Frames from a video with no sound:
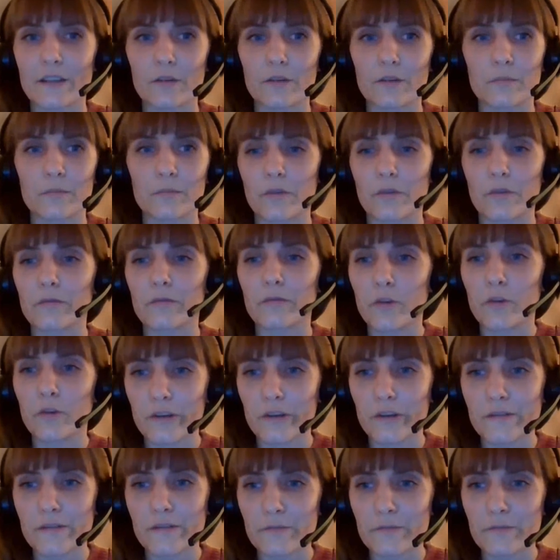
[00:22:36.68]
they're of
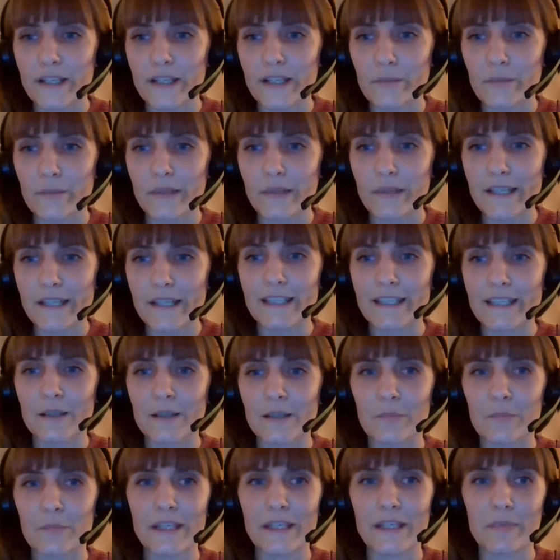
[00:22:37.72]
course really big
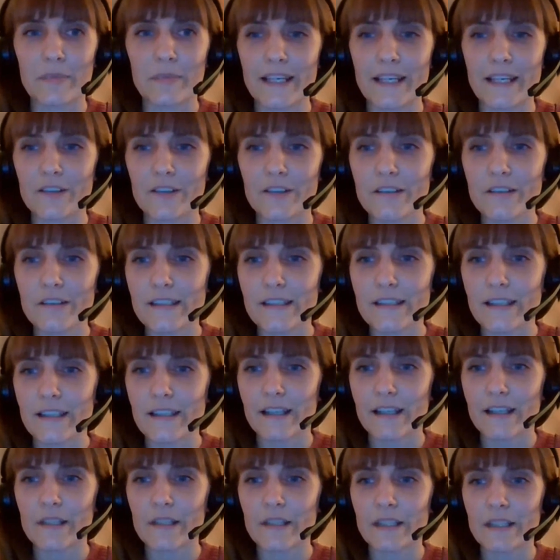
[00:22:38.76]
players
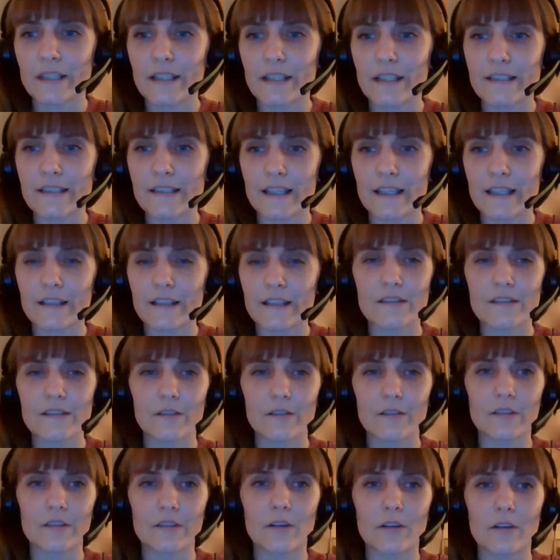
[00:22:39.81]
in that
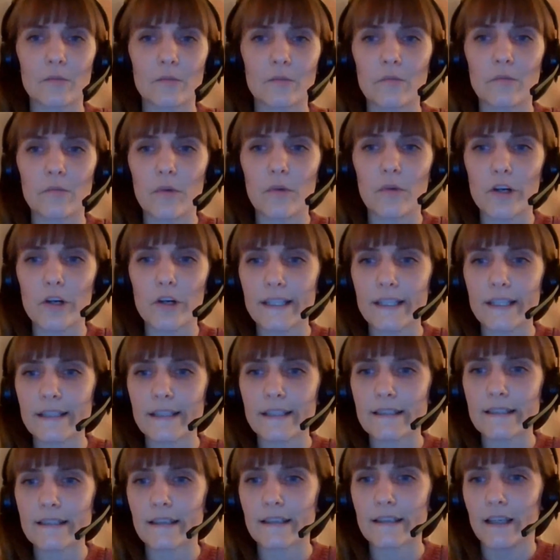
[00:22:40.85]
sense on the global
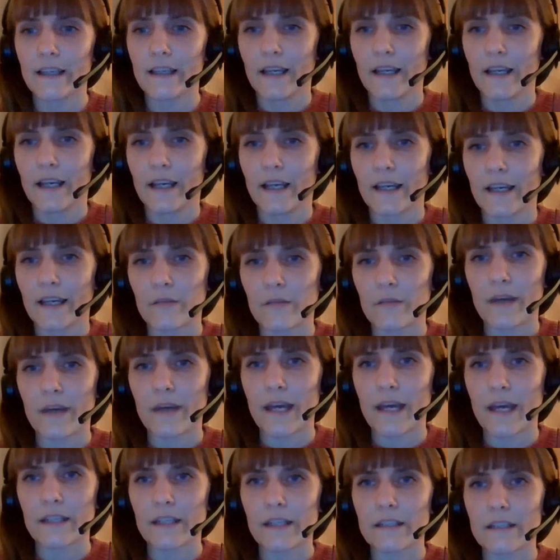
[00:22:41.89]
market.
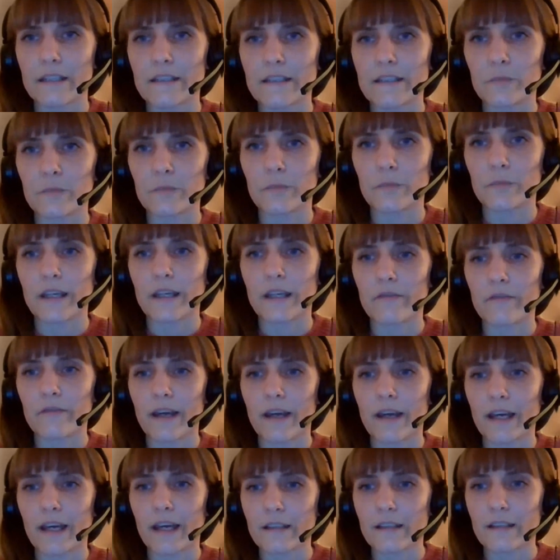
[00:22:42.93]
And we
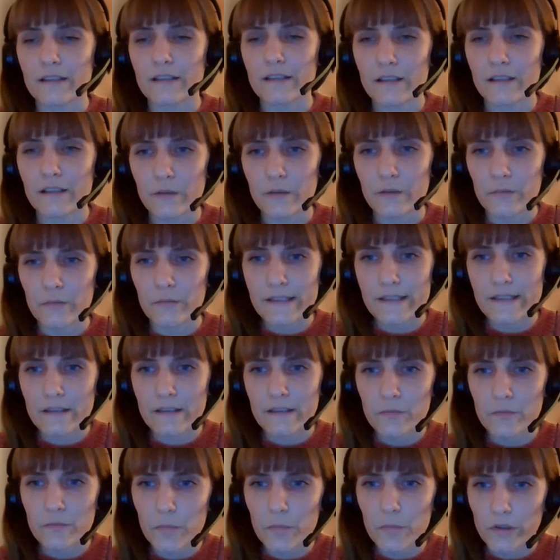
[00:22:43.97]
have had actually a
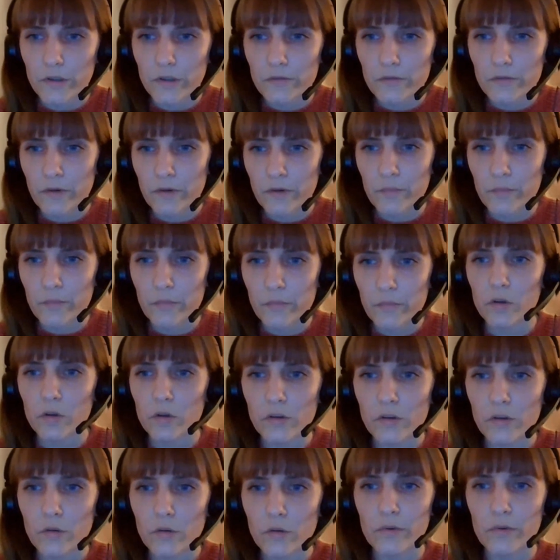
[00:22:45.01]
recent report from
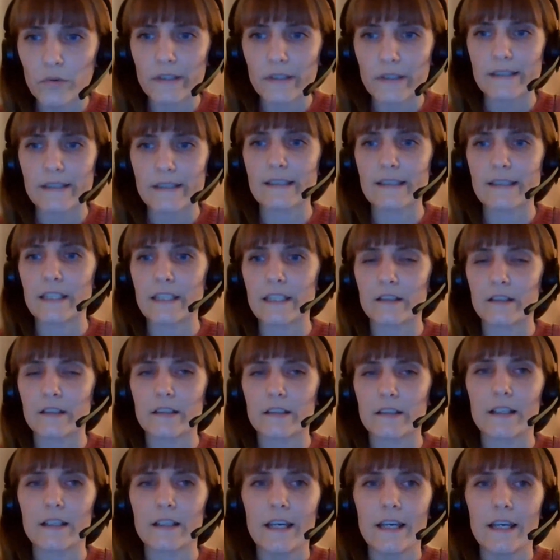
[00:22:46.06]
October this
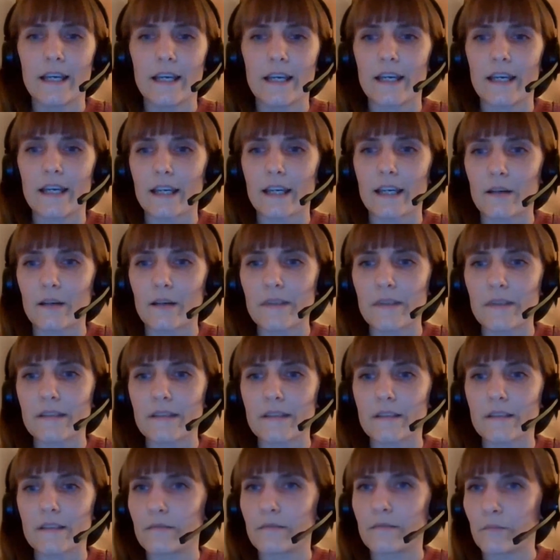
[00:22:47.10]
year
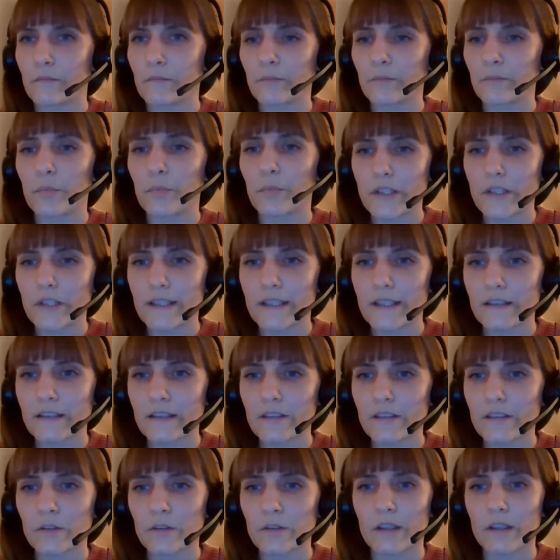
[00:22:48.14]

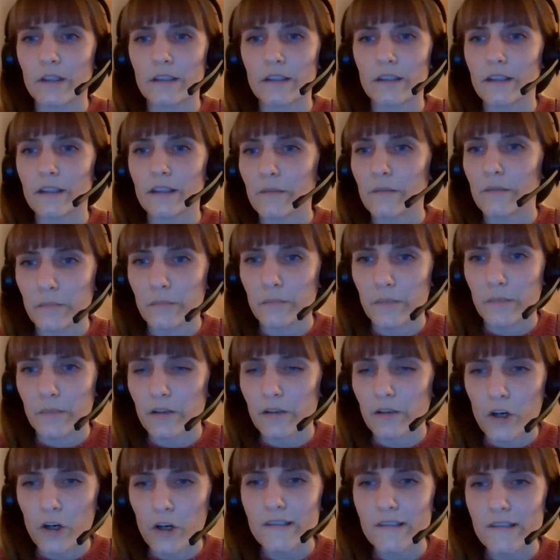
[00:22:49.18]
pointing to and a
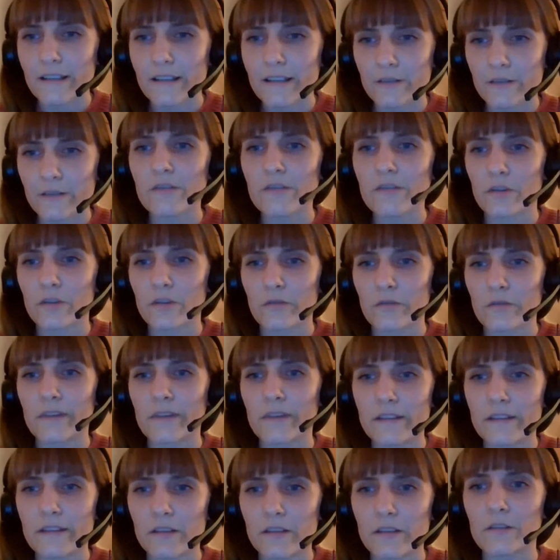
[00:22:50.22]
large-scale
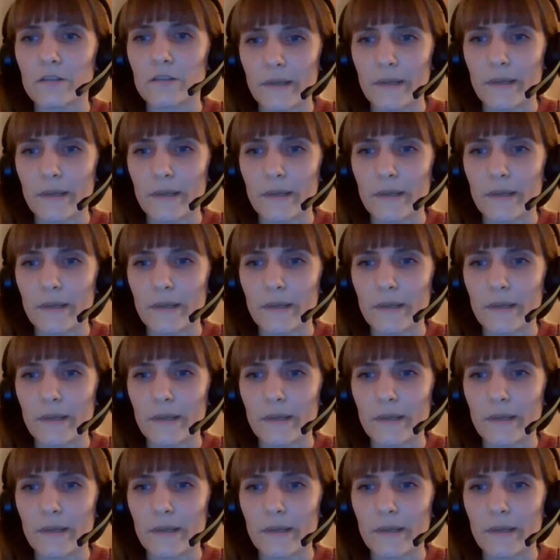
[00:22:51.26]
survey